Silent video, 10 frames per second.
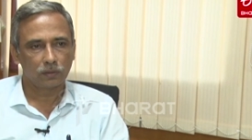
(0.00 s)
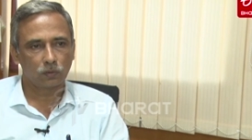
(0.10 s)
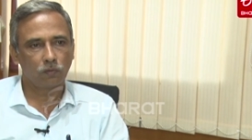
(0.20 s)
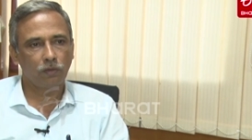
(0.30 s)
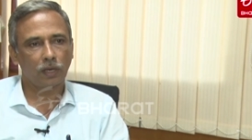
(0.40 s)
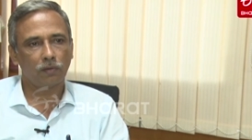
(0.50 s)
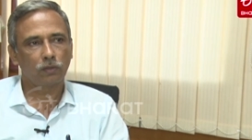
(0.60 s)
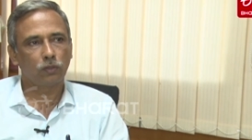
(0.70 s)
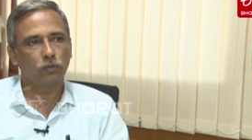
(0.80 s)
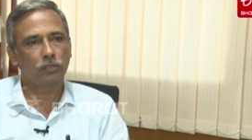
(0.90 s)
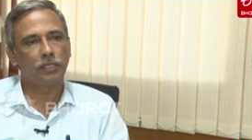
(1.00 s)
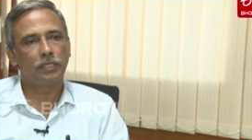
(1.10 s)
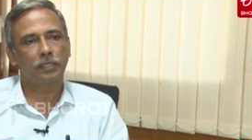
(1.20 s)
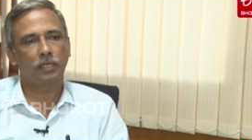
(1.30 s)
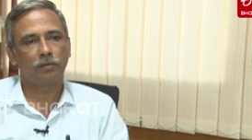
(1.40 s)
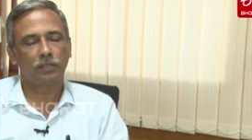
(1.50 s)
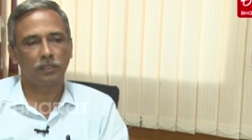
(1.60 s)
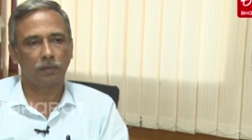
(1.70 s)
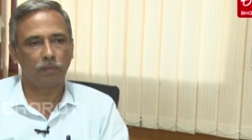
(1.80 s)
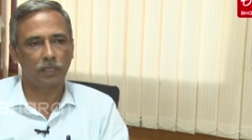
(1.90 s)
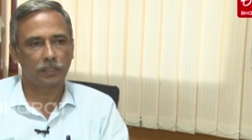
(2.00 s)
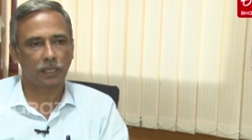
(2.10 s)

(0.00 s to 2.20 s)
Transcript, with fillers: so we have to use initially with the ship based